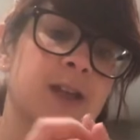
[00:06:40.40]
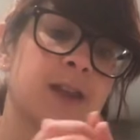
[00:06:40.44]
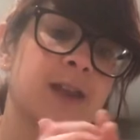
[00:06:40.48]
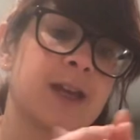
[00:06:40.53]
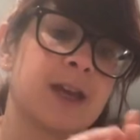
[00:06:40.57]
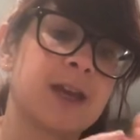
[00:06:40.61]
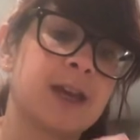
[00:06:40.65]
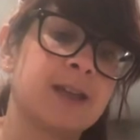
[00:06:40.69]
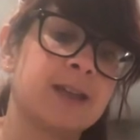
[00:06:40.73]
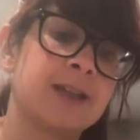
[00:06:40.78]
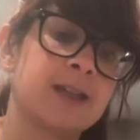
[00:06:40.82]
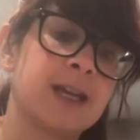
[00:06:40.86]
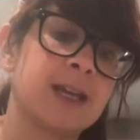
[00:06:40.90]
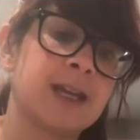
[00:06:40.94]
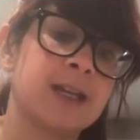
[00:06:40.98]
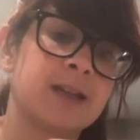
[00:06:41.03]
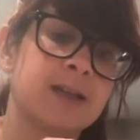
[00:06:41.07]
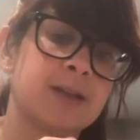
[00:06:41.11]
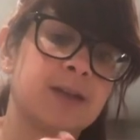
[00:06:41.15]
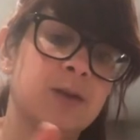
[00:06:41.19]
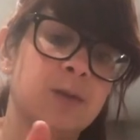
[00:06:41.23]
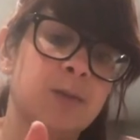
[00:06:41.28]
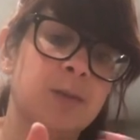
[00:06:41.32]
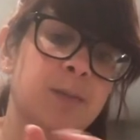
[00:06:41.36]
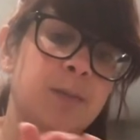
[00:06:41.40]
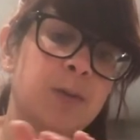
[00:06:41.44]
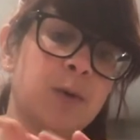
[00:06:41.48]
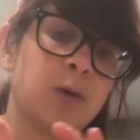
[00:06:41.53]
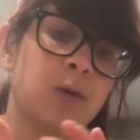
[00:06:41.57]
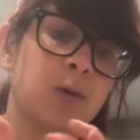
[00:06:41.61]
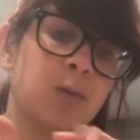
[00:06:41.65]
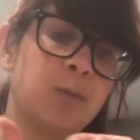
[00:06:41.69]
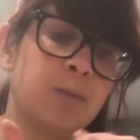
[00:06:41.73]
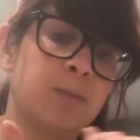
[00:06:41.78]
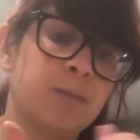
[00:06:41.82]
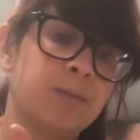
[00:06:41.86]
this into a
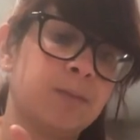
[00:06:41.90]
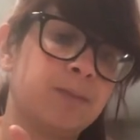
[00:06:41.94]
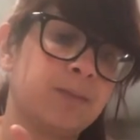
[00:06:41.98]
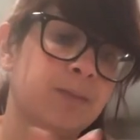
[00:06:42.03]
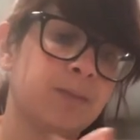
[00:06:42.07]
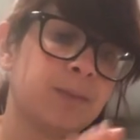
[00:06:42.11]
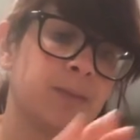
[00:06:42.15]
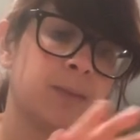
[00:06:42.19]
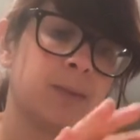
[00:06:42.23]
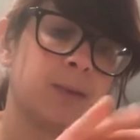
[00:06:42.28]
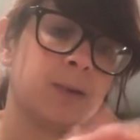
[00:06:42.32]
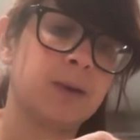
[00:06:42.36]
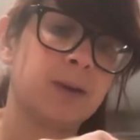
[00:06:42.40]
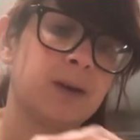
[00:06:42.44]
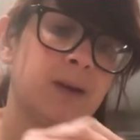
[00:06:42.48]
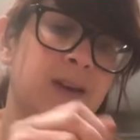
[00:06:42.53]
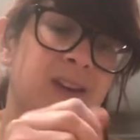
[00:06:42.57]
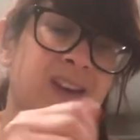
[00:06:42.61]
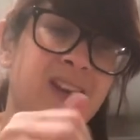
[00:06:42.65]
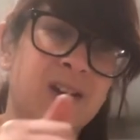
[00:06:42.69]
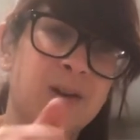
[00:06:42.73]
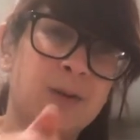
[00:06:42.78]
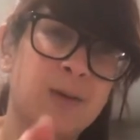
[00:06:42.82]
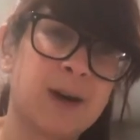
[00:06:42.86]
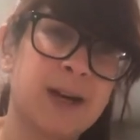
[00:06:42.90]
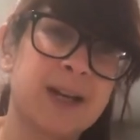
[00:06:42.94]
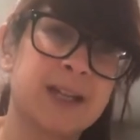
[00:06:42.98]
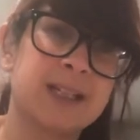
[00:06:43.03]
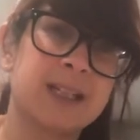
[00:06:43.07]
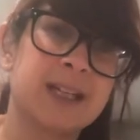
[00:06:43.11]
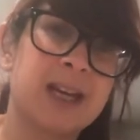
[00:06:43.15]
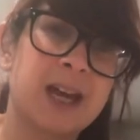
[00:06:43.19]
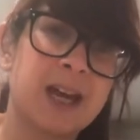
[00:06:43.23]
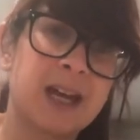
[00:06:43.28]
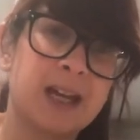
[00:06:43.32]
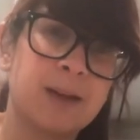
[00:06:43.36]
ball, quite a
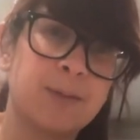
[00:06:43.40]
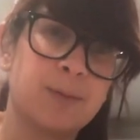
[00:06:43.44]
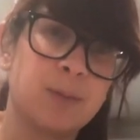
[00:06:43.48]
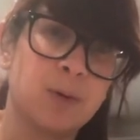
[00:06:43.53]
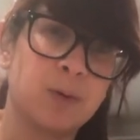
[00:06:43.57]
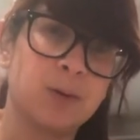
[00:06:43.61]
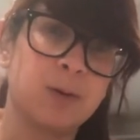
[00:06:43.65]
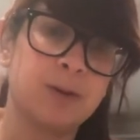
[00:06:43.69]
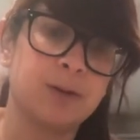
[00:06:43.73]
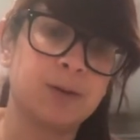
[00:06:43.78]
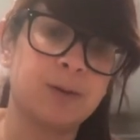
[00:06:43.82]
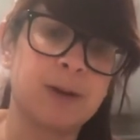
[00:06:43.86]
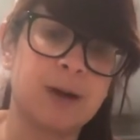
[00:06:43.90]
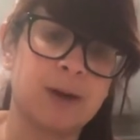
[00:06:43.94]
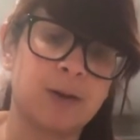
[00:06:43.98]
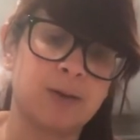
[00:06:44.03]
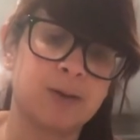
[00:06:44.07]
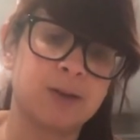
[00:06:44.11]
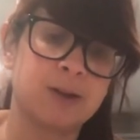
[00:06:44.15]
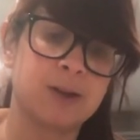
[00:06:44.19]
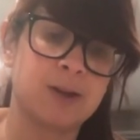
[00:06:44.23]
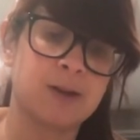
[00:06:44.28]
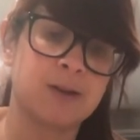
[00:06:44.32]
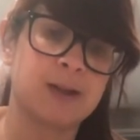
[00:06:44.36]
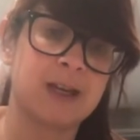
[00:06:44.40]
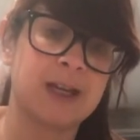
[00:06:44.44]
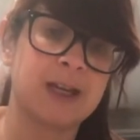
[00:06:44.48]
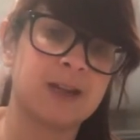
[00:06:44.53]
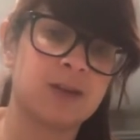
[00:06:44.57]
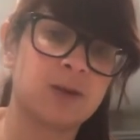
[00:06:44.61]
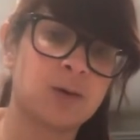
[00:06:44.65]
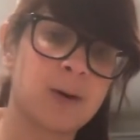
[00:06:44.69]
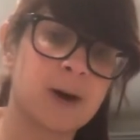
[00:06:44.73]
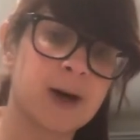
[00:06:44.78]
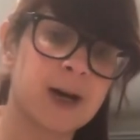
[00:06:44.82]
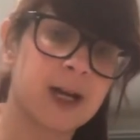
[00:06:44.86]
tight ball as well, so that it's
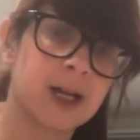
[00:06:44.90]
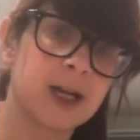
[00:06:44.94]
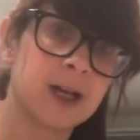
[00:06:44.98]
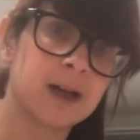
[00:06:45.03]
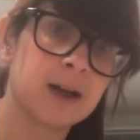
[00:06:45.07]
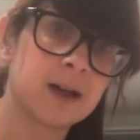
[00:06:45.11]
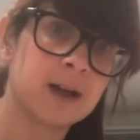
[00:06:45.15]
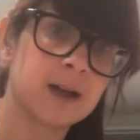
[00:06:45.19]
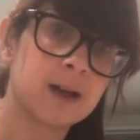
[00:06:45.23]
quite,